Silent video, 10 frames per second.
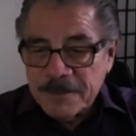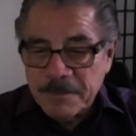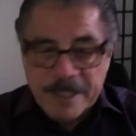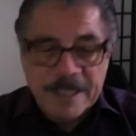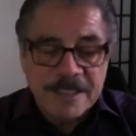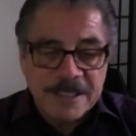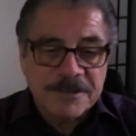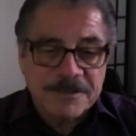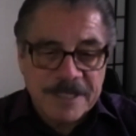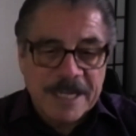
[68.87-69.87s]
me just
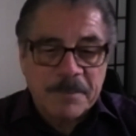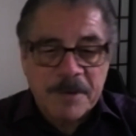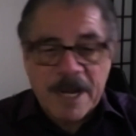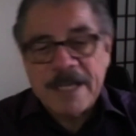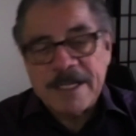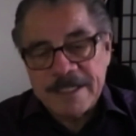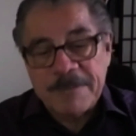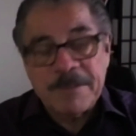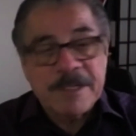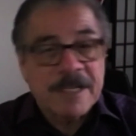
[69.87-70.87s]
to take pride in.
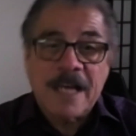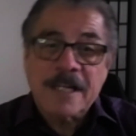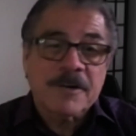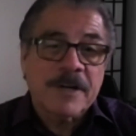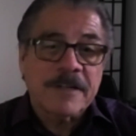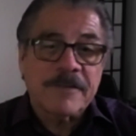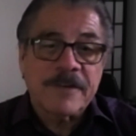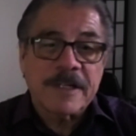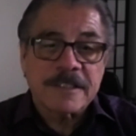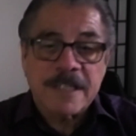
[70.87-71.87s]
I've been in a lot of great
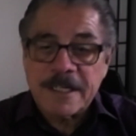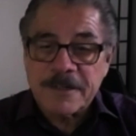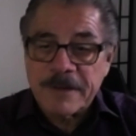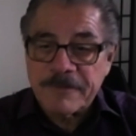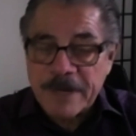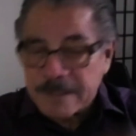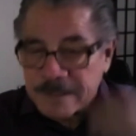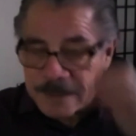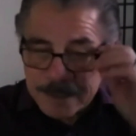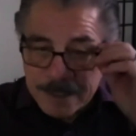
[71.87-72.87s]
events, a lot of great
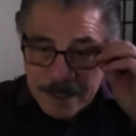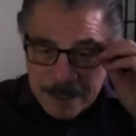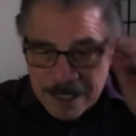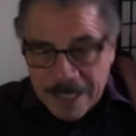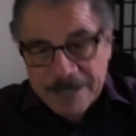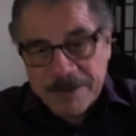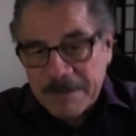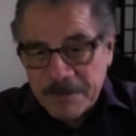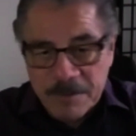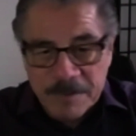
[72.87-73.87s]
fights, and a lot of
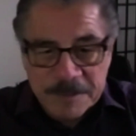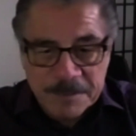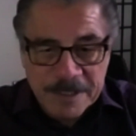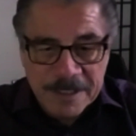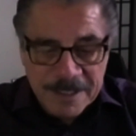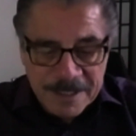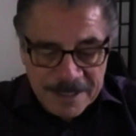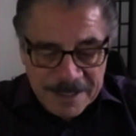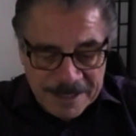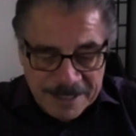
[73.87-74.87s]
great movies, but
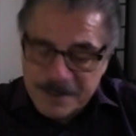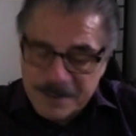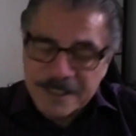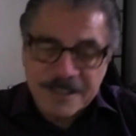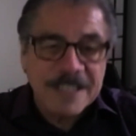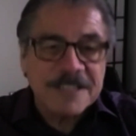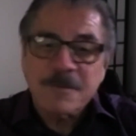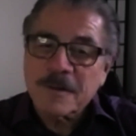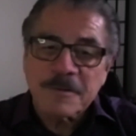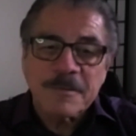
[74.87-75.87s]
never had the chance to
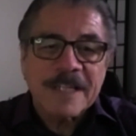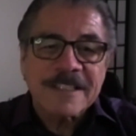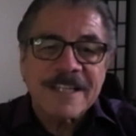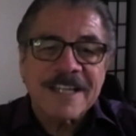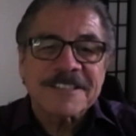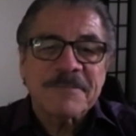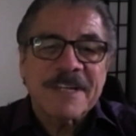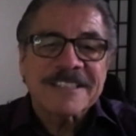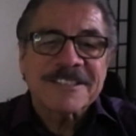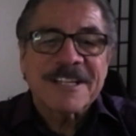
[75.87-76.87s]
work with Mike Tyson,
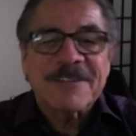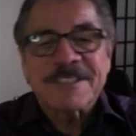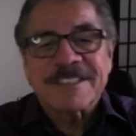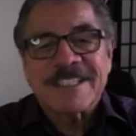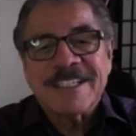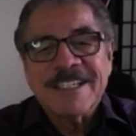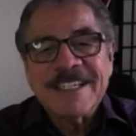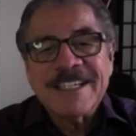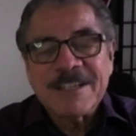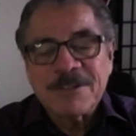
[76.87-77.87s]
man. So that was
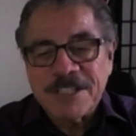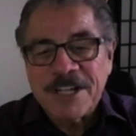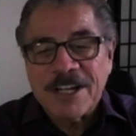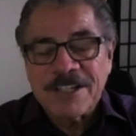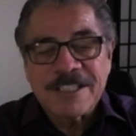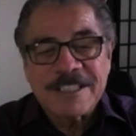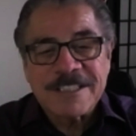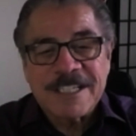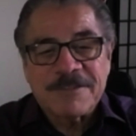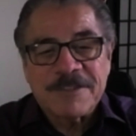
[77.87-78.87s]
an honor in
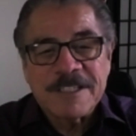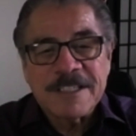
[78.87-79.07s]
itself.